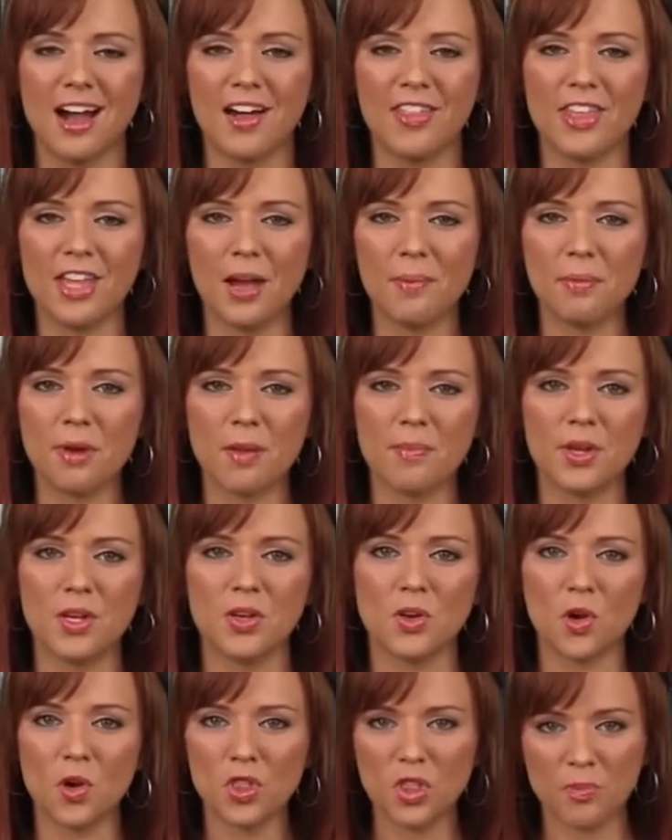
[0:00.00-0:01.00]
on the
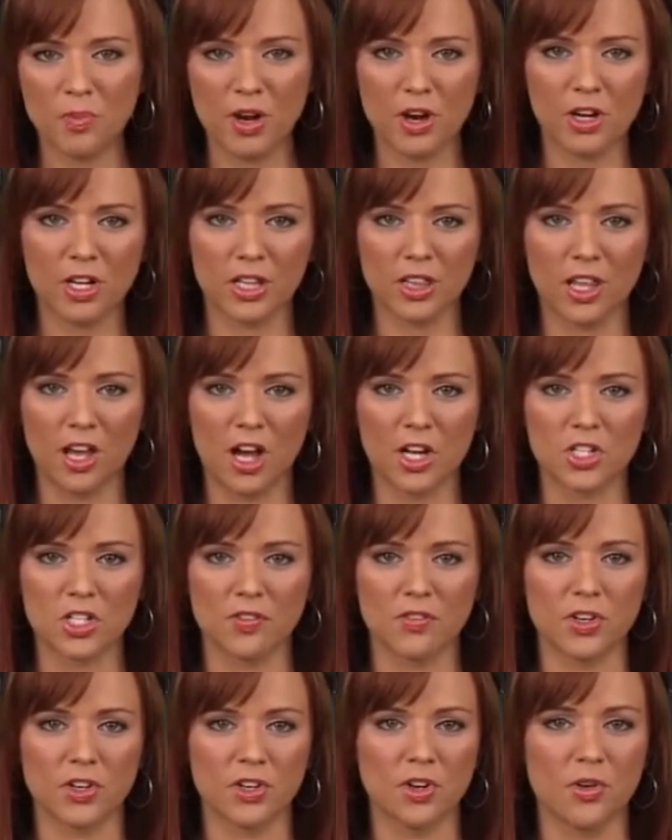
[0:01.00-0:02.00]
upcoming North American launch
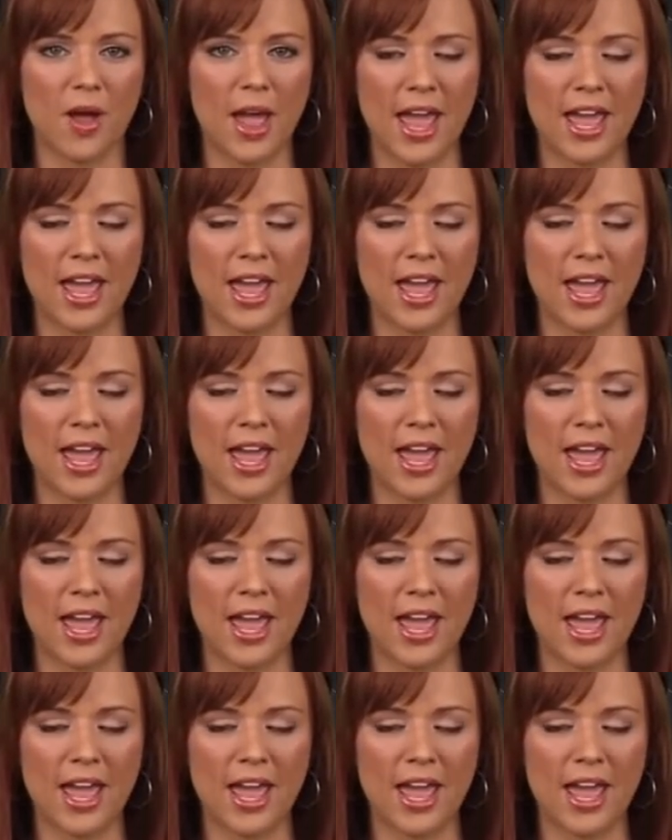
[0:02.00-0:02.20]
of their new